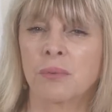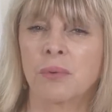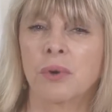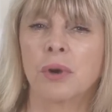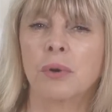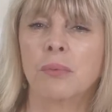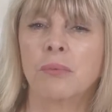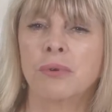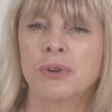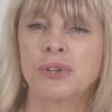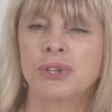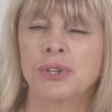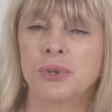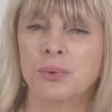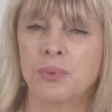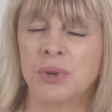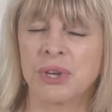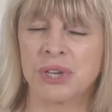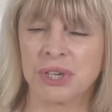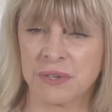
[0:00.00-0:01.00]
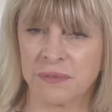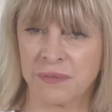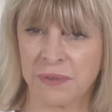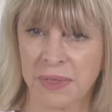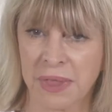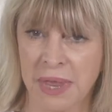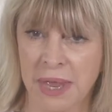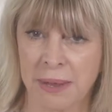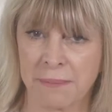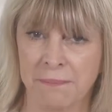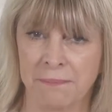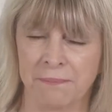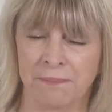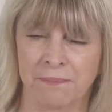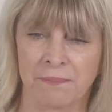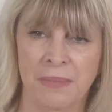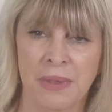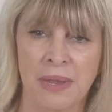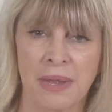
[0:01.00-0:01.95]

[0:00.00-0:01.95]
what would you wish for them?